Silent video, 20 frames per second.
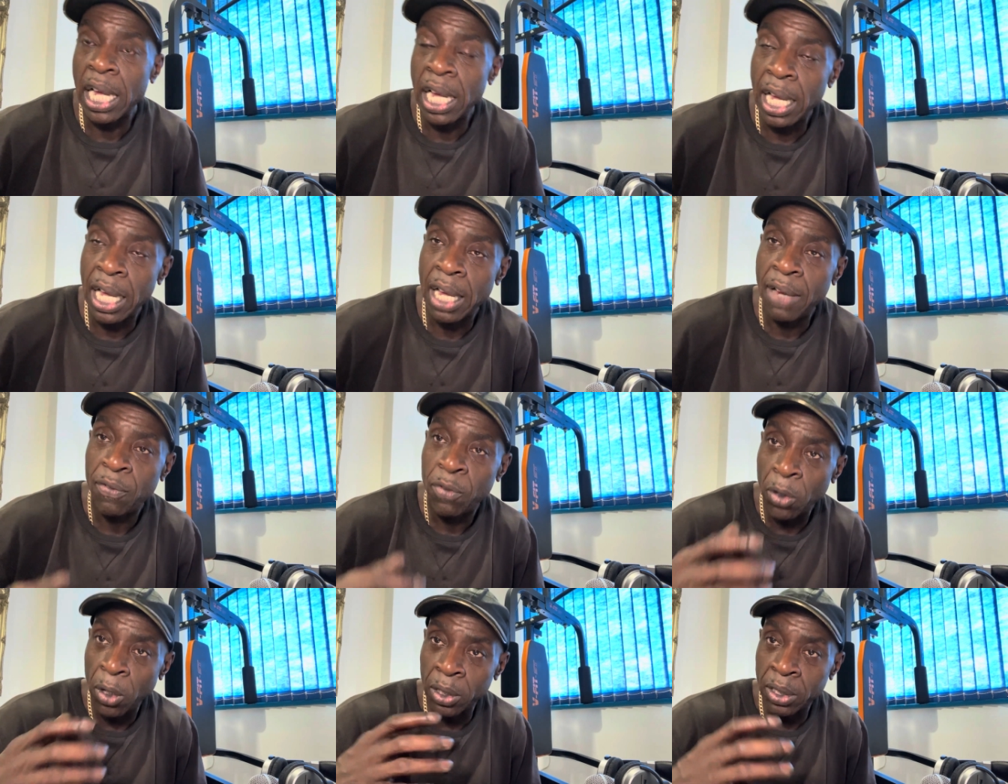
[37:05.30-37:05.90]

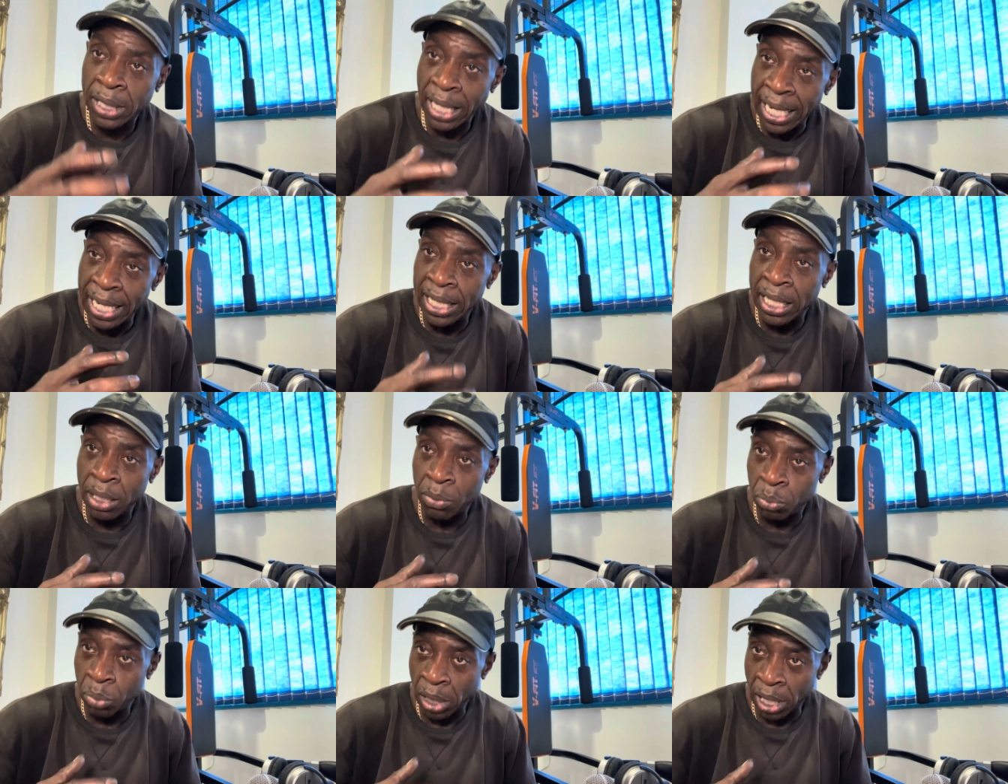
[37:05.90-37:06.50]
if you're
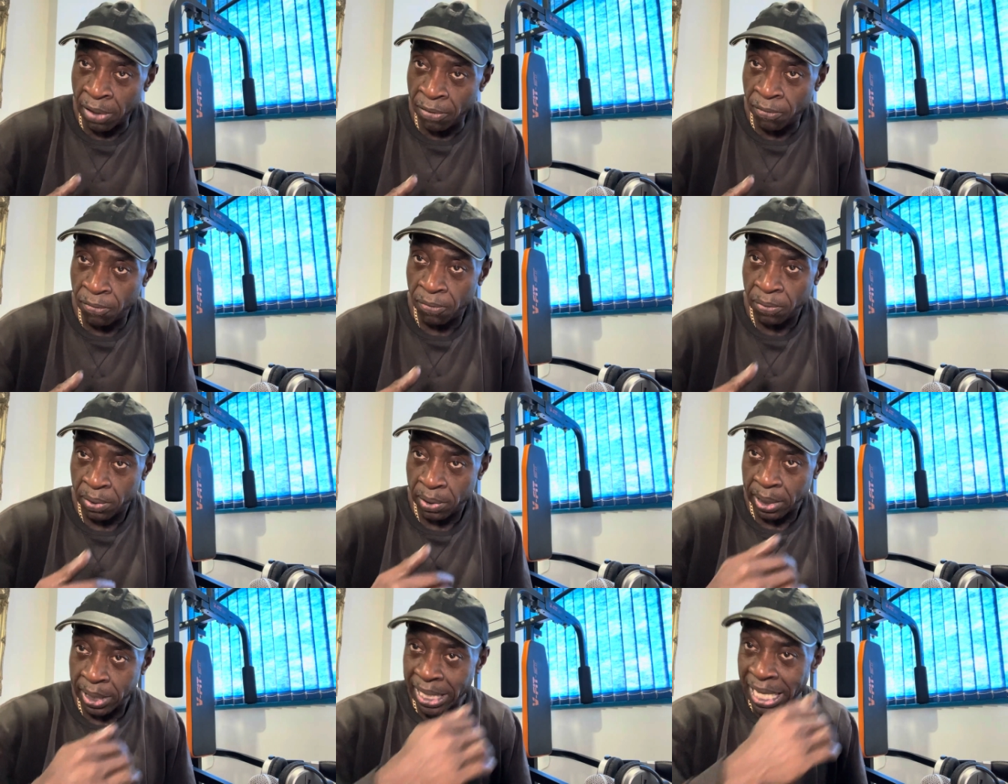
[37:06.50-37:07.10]
dealing with
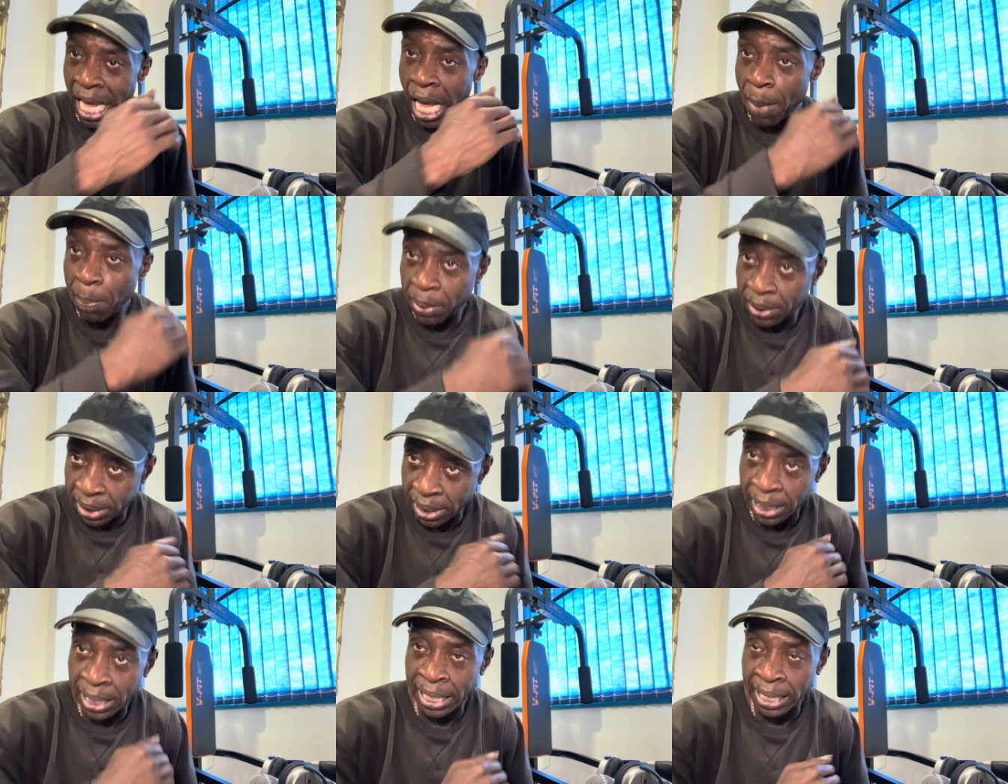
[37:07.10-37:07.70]

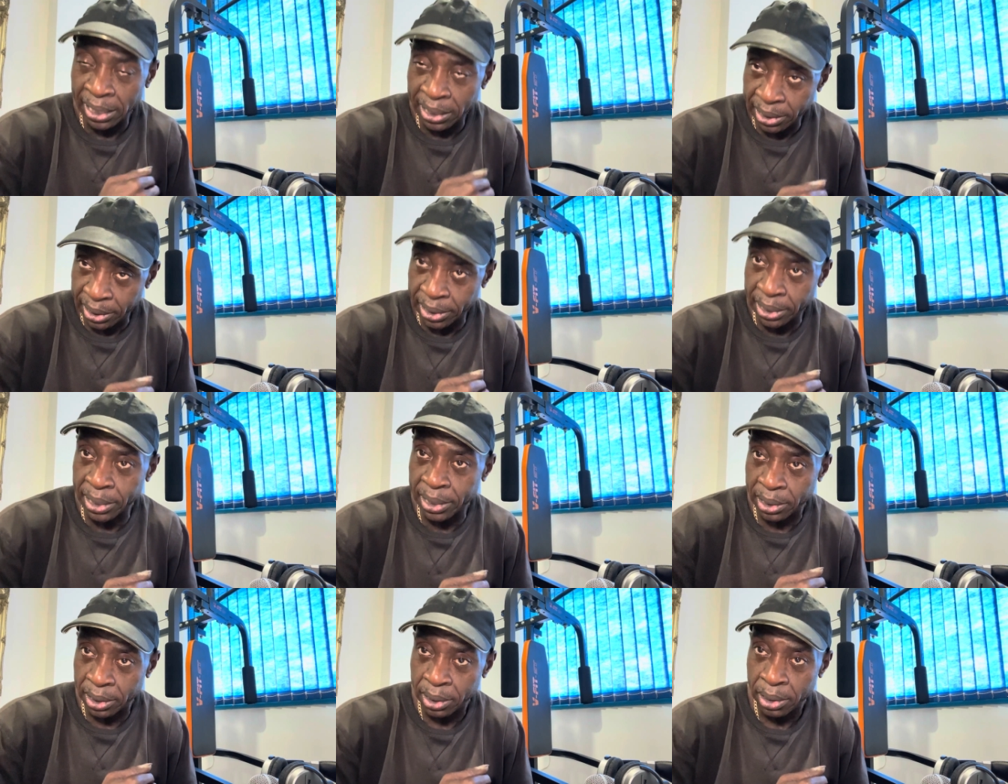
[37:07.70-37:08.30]

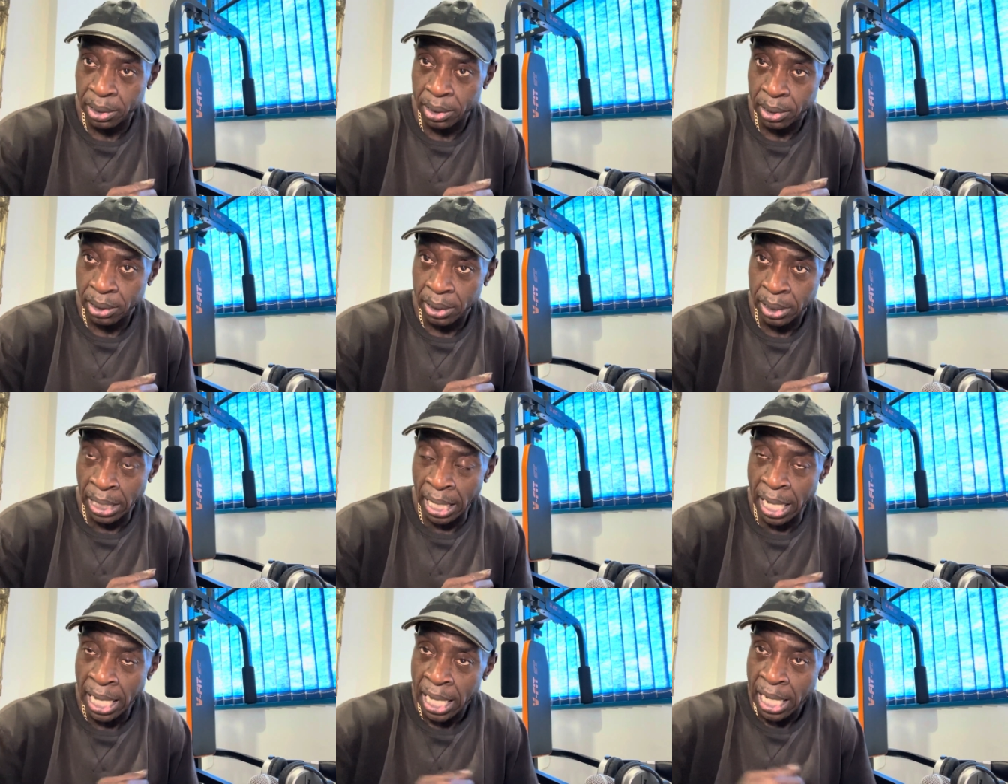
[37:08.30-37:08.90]
capitalists,
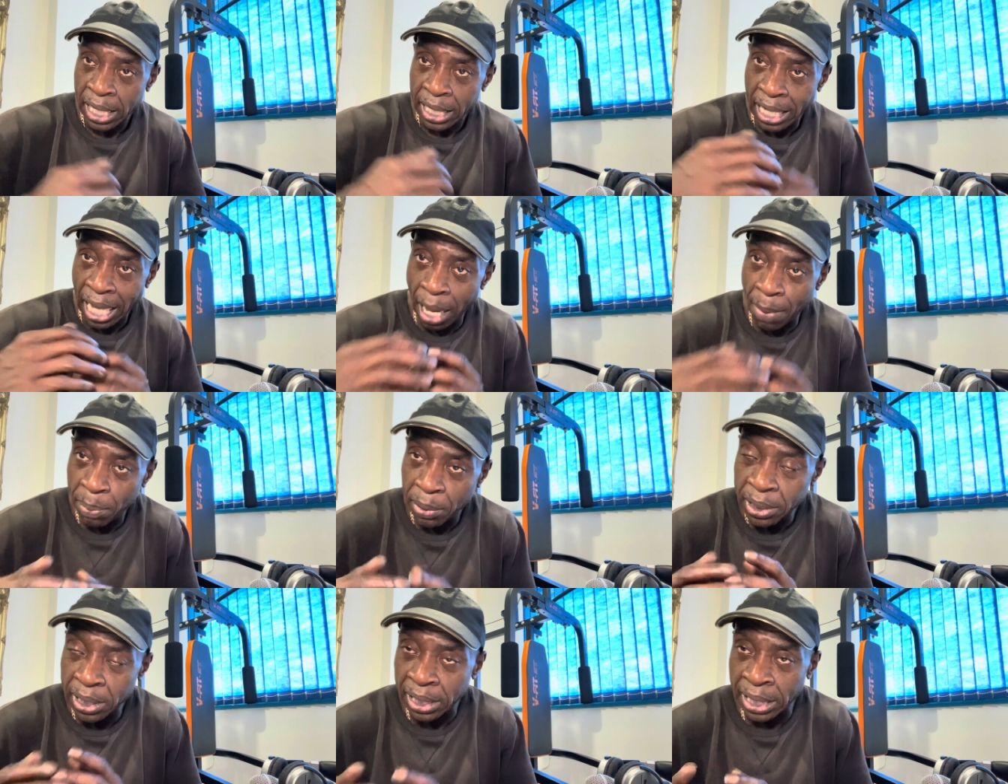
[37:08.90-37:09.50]
yeah,
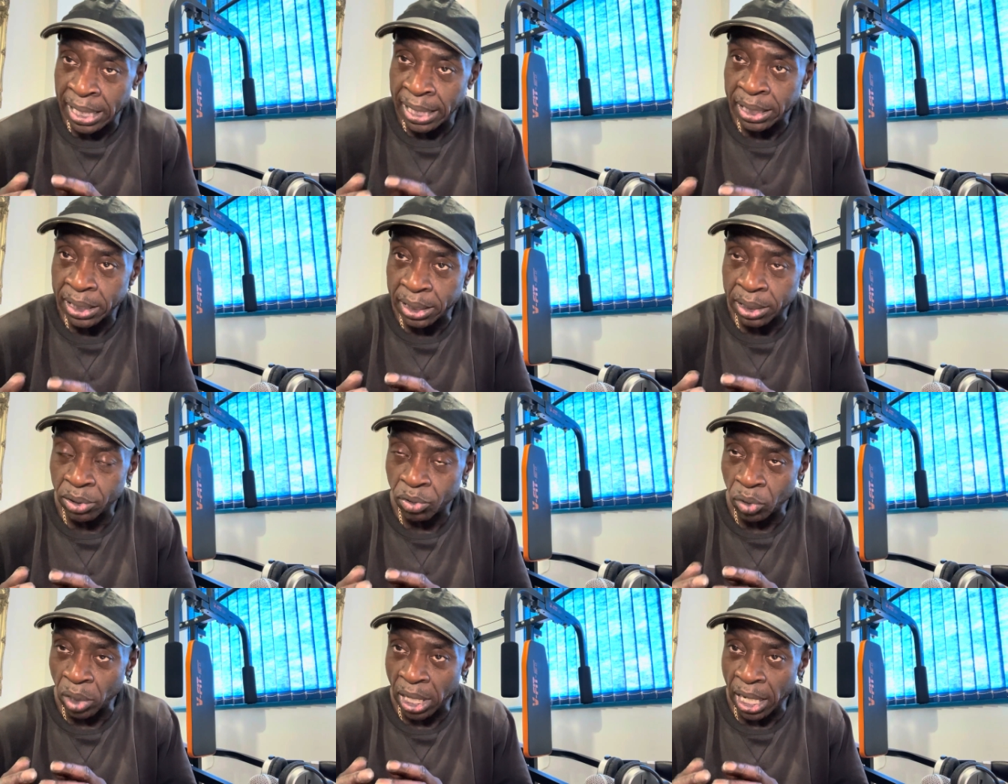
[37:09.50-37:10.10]

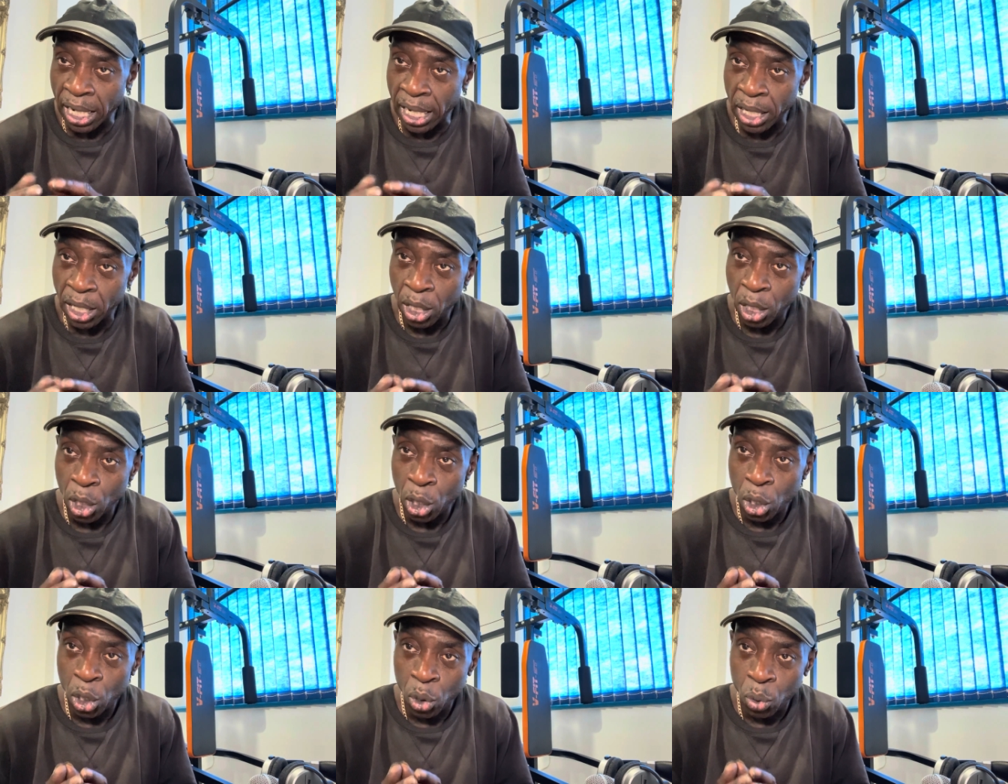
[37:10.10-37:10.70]
capitalists, right,
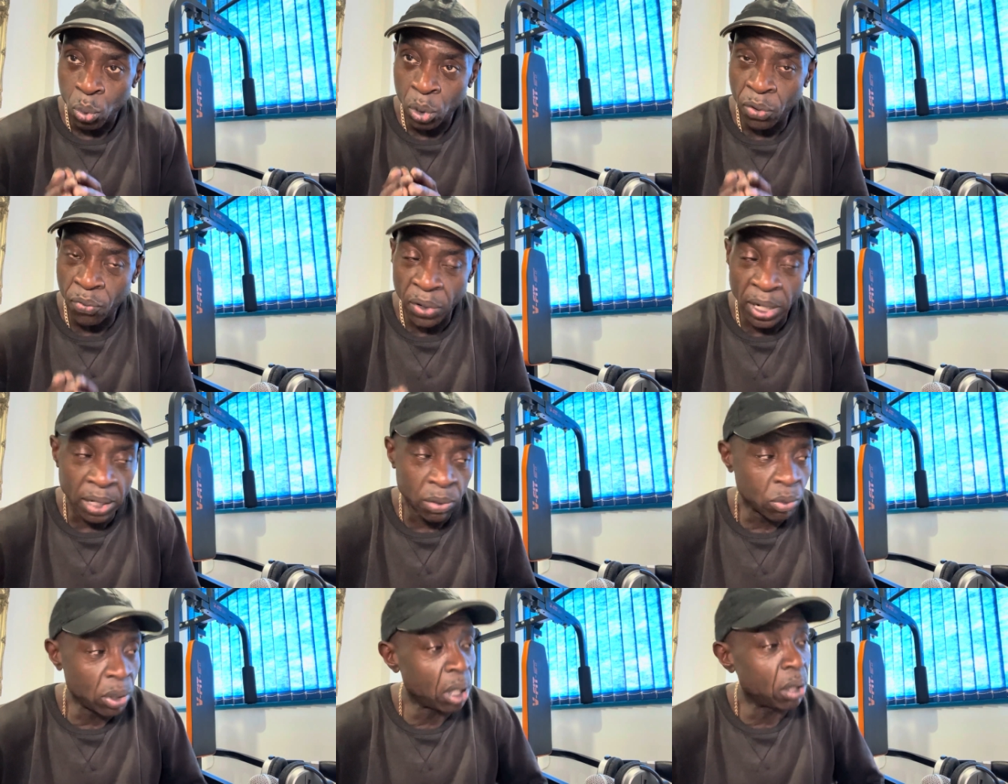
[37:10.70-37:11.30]
will
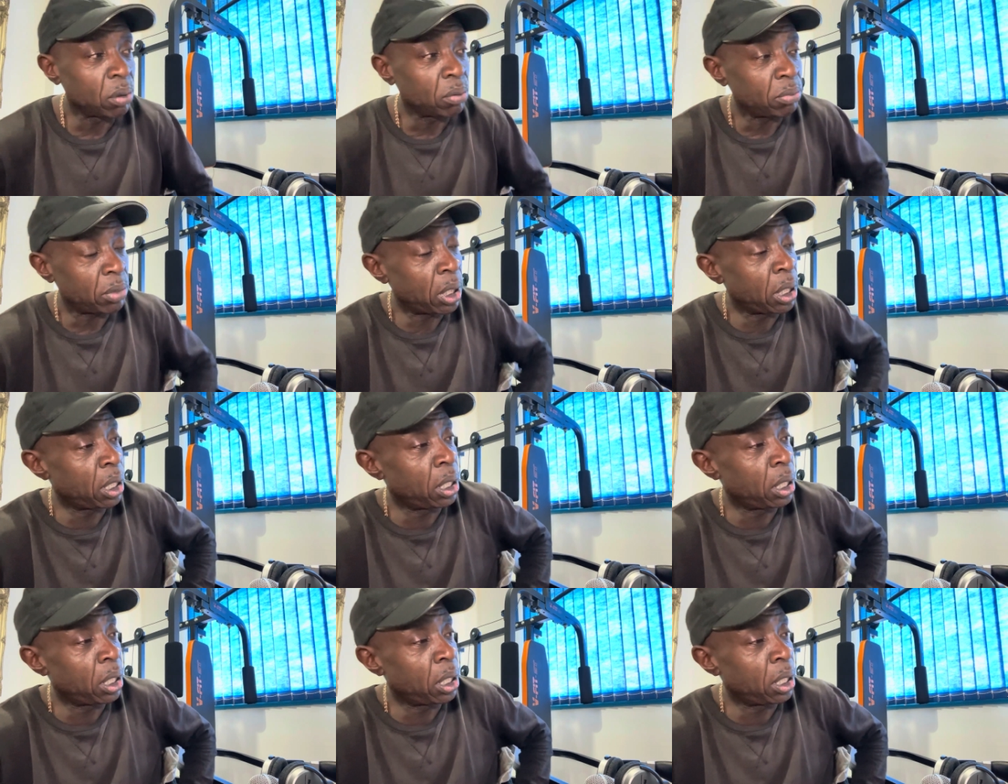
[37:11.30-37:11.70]
think, well,